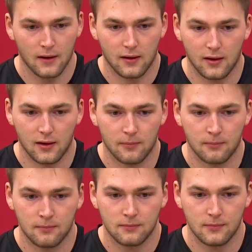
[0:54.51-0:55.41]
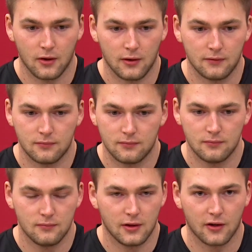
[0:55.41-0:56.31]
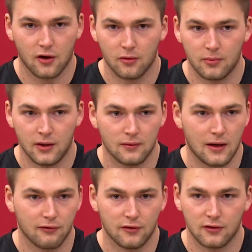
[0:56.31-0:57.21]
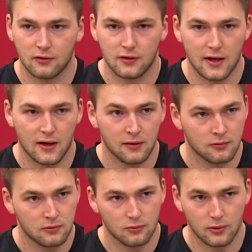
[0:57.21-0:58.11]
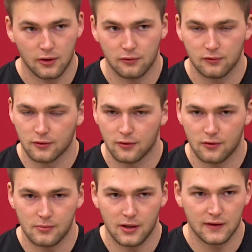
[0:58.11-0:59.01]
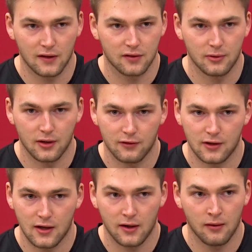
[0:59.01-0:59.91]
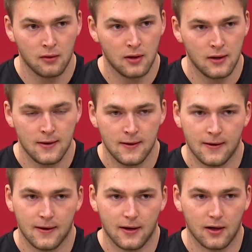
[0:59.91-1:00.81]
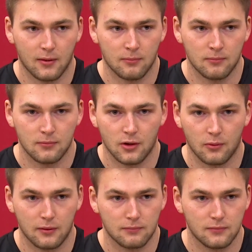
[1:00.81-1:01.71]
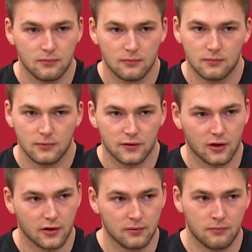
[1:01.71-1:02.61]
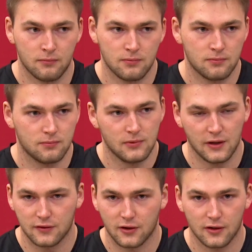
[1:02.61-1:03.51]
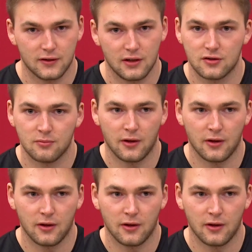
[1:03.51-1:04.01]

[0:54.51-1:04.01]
um, you know, he he called me every single day when he was recruiting me. He texted me every day. Um, you know, we started he started teaching